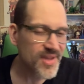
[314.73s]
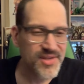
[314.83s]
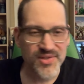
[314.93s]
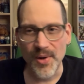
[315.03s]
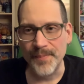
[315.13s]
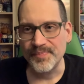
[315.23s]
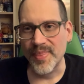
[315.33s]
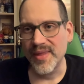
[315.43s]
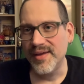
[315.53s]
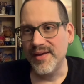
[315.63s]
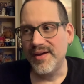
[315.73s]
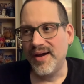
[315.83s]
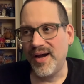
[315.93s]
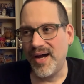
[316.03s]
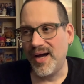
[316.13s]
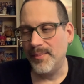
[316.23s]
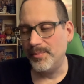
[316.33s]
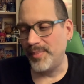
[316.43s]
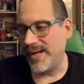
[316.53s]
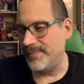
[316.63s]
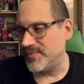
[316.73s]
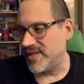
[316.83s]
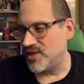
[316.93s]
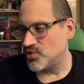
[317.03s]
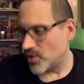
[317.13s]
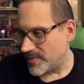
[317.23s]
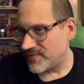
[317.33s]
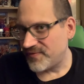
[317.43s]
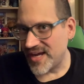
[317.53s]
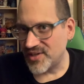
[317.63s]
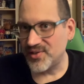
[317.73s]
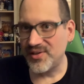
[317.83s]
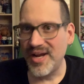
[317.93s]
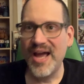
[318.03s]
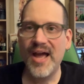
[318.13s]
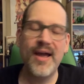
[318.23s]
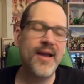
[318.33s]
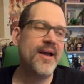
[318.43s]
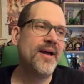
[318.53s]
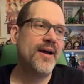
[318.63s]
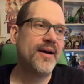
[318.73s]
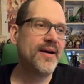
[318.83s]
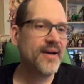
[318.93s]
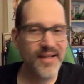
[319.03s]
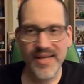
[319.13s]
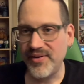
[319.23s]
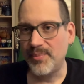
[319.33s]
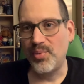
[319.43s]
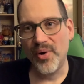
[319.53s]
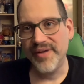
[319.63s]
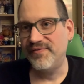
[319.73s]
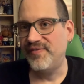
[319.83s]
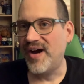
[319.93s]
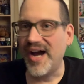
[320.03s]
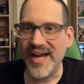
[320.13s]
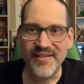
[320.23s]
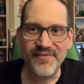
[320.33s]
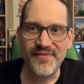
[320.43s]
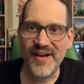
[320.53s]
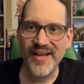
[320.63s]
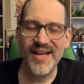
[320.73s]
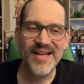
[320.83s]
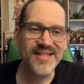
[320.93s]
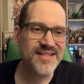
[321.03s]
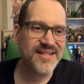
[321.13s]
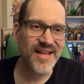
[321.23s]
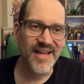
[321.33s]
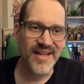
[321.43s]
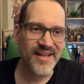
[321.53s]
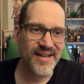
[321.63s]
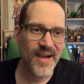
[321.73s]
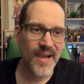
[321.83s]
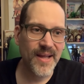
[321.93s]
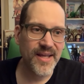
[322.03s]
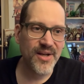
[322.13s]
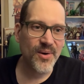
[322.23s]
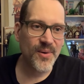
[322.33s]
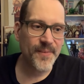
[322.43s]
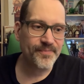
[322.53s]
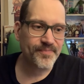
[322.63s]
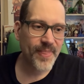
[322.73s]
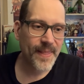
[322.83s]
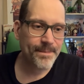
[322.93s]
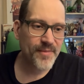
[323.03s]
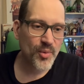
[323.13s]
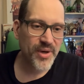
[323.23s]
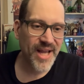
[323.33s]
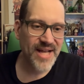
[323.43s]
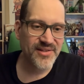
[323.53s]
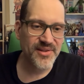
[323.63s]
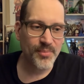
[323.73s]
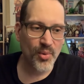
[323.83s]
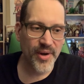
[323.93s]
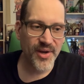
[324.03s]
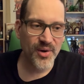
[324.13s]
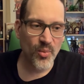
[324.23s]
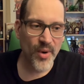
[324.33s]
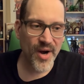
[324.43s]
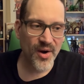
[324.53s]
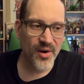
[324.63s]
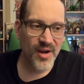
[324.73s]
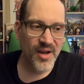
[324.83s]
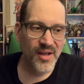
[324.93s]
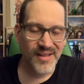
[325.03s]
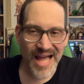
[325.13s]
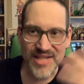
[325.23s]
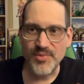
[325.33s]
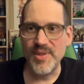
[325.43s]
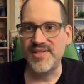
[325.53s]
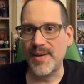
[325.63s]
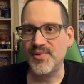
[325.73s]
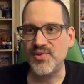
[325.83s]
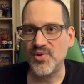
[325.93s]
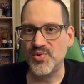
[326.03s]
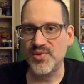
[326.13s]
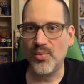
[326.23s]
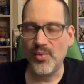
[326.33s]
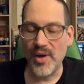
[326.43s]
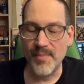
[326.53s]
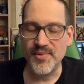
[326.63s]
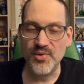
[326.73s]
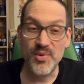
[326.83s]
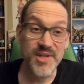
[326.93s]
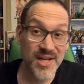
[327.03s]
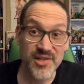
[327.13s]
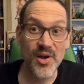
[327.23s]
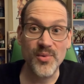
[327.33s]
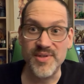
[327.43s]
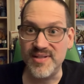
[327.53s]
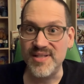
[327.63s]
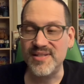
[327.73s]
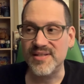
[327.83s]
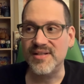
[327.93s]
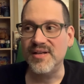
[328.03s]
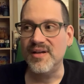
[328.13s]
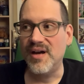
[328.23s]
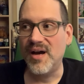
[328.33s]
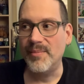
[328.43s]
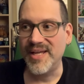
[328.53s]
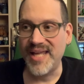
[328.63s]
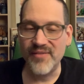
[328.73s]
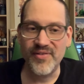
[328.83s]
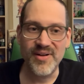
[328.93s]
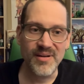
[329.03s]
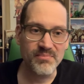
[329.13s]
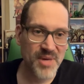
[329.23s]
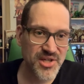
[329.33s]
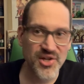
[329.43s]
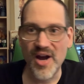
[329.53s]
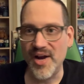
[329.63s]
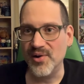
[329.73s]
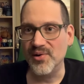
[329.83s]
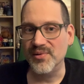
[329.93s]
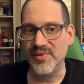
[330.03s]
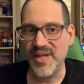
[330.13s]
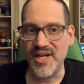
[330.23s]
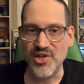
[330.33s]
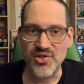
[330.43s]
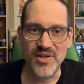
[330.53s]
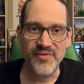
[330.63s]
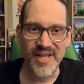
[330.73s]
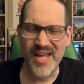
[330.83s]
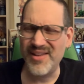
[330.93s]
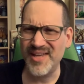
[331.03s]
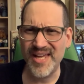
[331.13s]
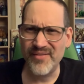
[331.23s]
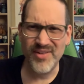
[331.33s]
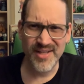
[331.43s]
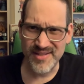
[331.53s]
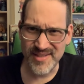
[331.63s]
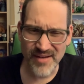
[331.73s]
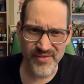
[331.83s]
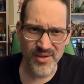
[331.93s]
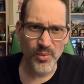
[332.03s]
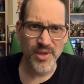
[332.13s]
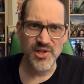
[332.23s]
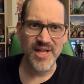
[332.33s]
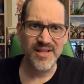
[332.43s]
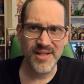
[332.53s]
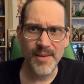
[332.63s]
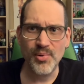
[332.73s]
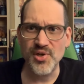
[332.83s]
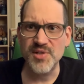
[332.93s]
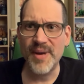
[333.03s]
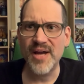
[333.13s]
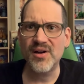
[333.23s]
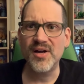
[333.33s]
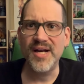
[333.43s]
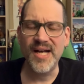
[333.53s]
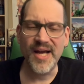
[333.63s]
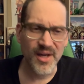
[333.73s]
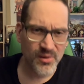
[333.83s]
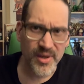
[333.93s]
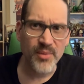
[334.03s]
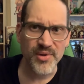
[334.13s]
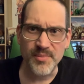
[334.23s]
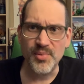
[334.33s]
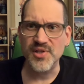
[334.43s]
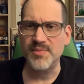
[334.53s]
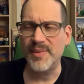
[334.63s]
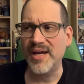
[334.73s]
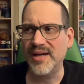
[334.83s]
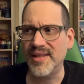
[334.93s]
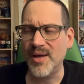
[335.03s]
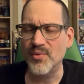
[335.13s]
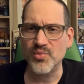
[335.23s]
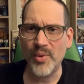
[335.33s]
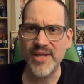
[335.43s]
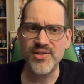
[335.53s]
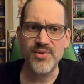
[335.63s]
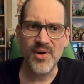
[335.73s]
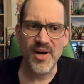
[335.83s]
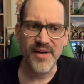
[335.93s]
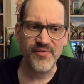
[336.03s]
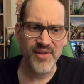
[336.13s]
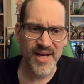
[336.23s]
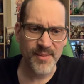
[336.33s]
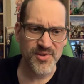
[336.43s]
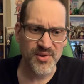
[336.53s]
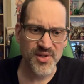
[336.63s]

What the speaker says: So but enjoyment factor, I'll give it a 0.5, I guess. Like, you know, we're getting to the point here where last week's episode, which I actually thought was decent, I gave it much higher than I should have. I think I gave it like a 7, which I did get pushback on, and I agree with the pushback. That was way too high for that episode.